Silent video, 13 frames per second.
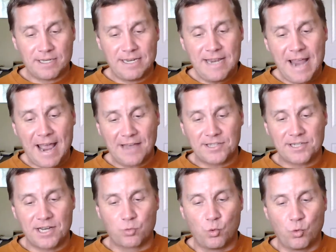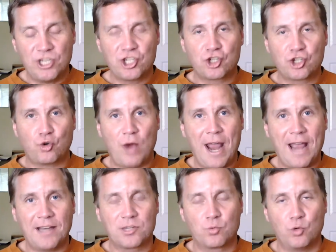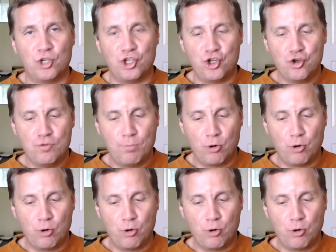He asked us which tracks would you